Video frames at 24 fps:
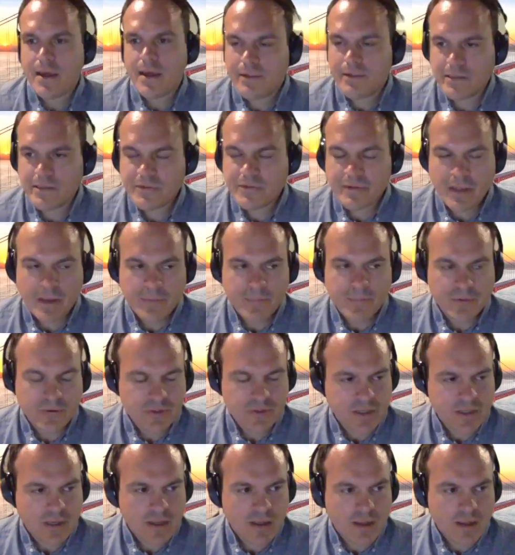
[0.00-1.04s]
thanks for that,
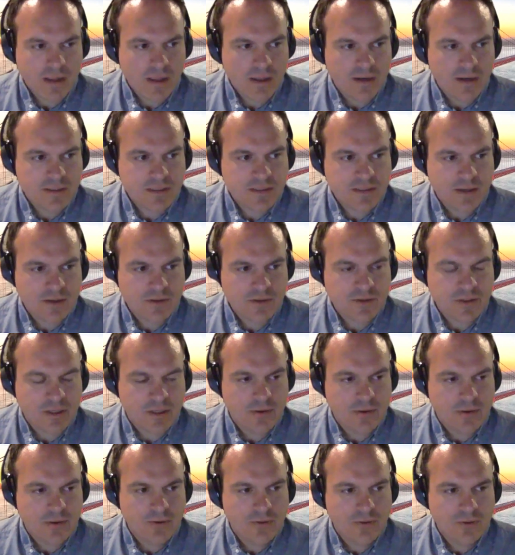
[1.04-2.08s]
Bruce. And it sounds
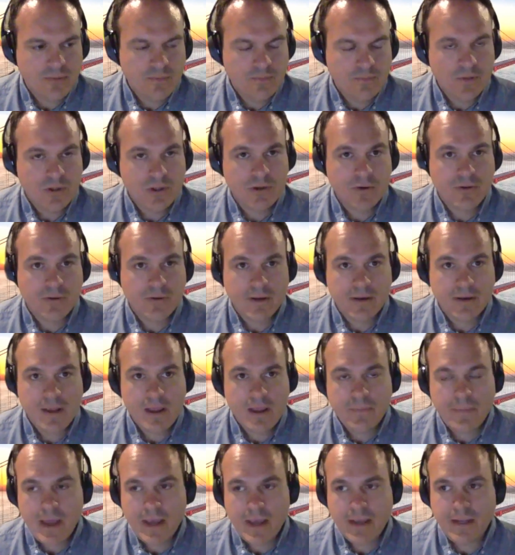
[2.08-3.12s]
like you
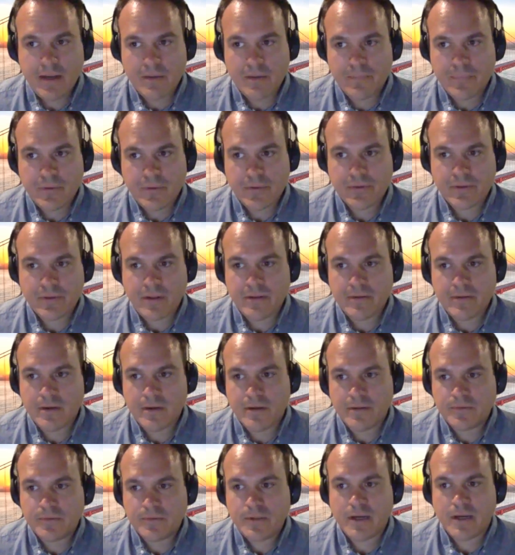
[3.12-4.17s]
and Maggie are both on
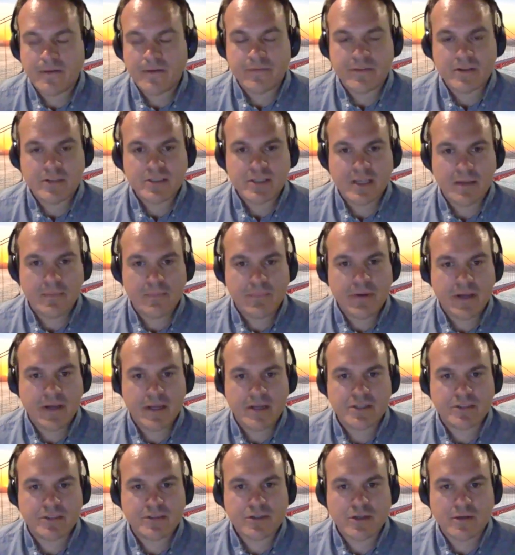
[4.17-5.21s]
kind of the same
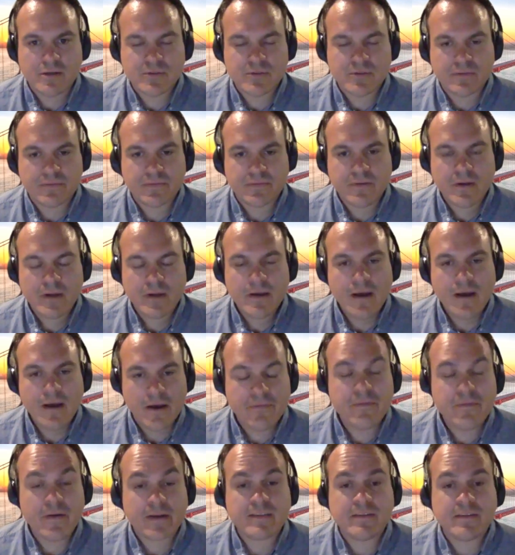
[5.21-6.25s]
page in terms of
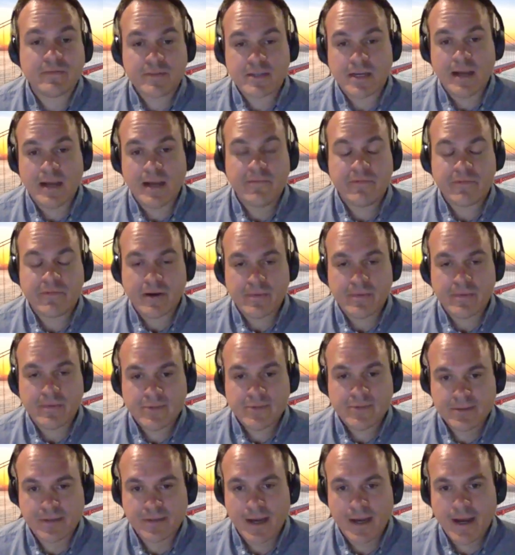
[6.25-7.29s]
effective
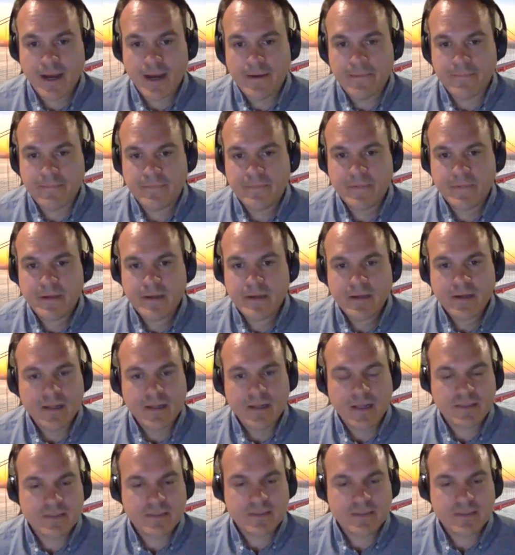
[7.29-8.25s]
timeframes. It